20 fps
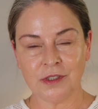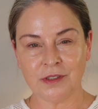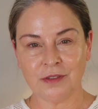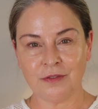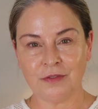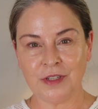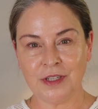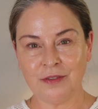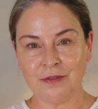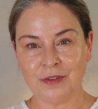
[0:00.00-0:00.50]
de
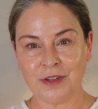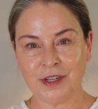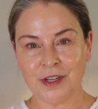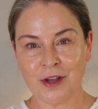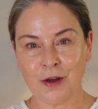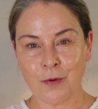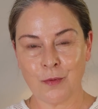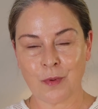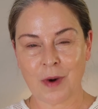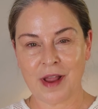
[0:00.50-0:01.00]
Fille
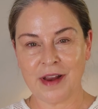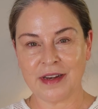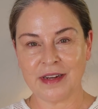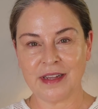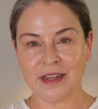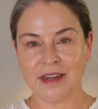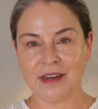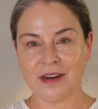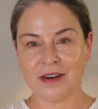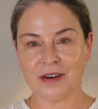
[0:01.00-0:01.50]
video right
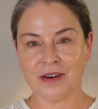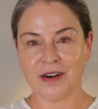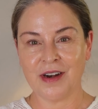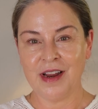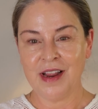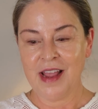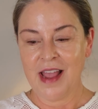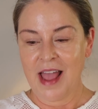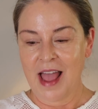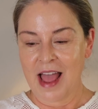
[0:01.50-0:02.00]
here,
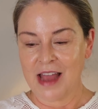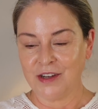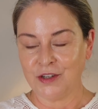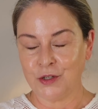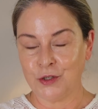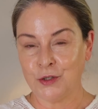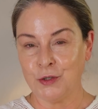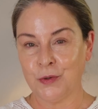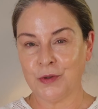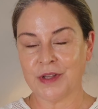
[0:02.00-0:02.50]
and
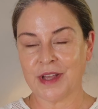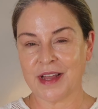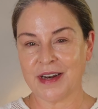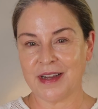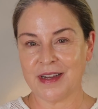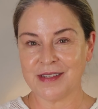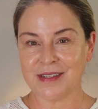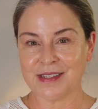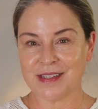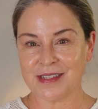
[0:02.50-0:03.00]
you'll get
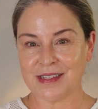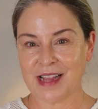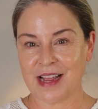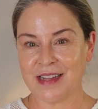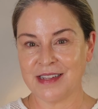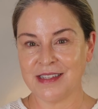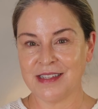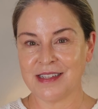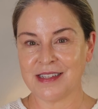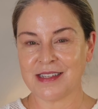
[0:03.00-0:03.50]
a
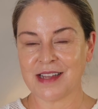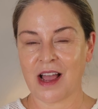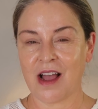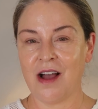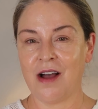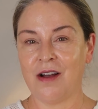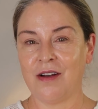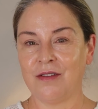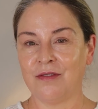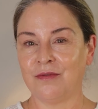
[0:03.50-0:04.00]
sense
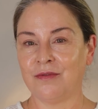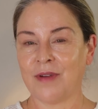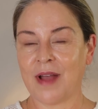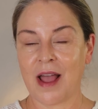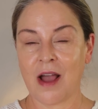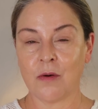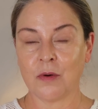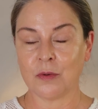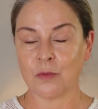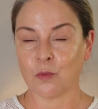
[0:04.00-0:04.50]
of
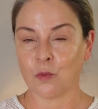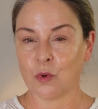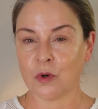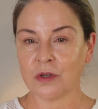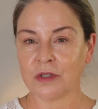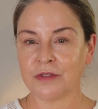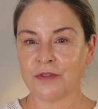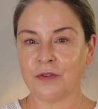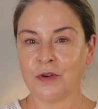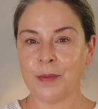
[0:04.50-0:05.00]
how it
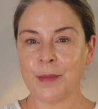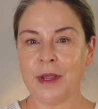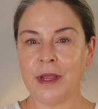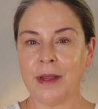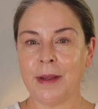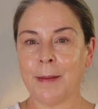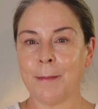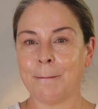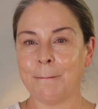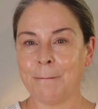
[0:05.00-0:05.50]
worked for
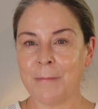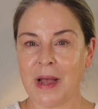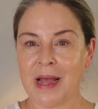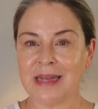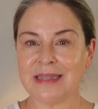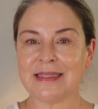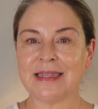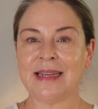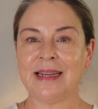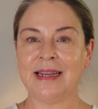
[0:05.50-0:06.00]
me,
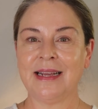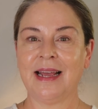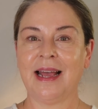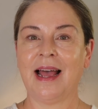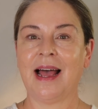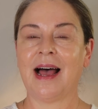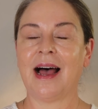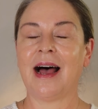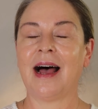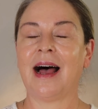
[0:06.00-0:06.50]
but
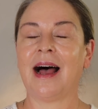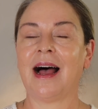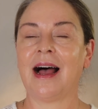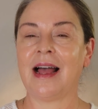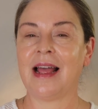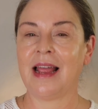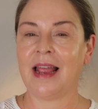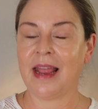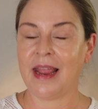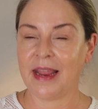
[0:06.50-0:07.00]

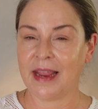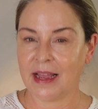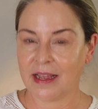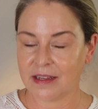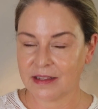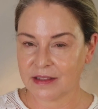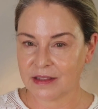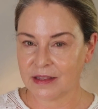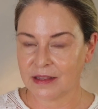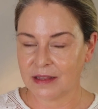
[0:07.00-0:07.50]
I
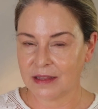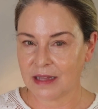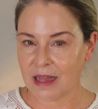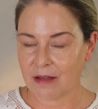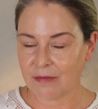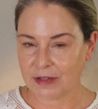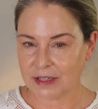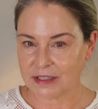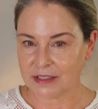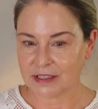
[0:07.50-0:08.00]

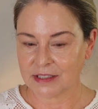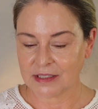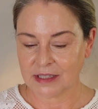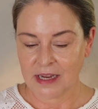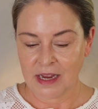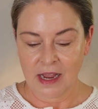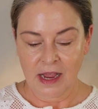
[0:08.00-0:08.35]
love it.